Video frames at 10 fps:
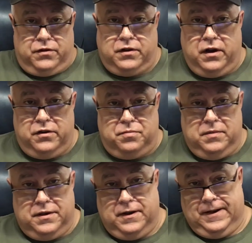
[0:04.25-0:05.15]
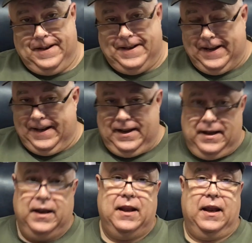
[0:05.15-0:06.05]
Gunsmithing in Dana,
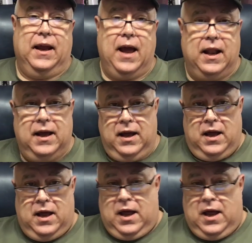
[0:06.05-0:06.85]
Indiana.